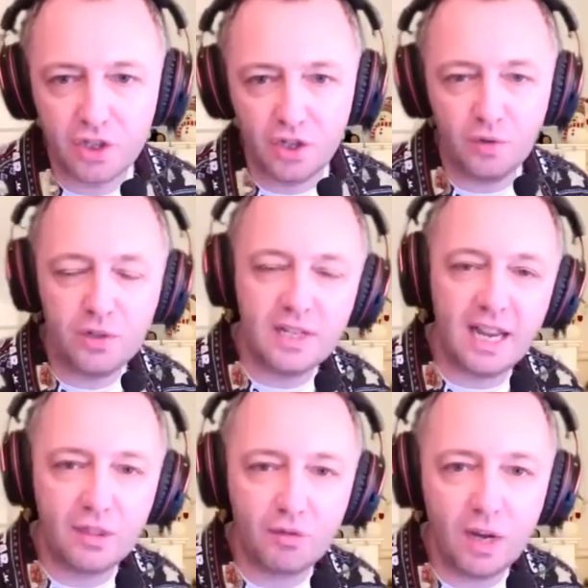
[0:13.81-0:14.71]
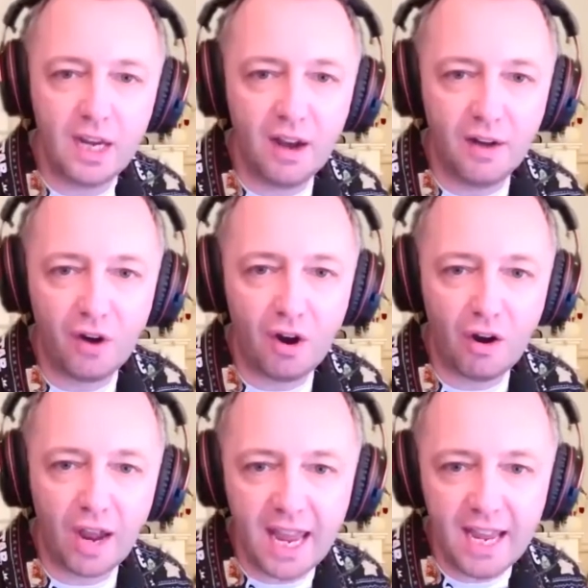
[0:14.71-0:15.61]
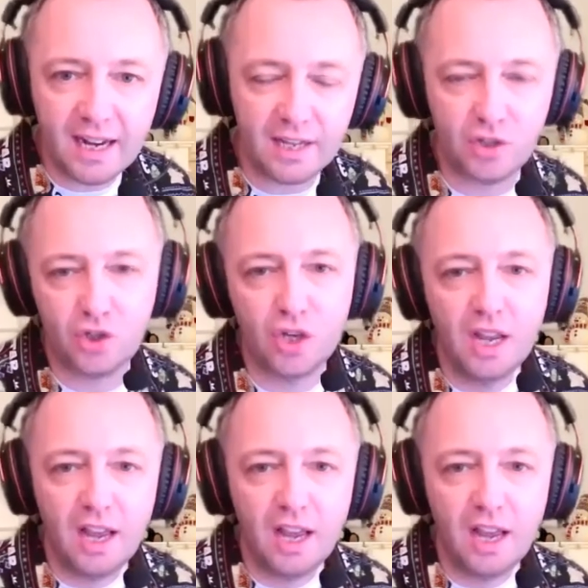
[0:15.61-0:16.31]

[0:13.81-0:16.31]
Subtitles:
to day 3 of our English.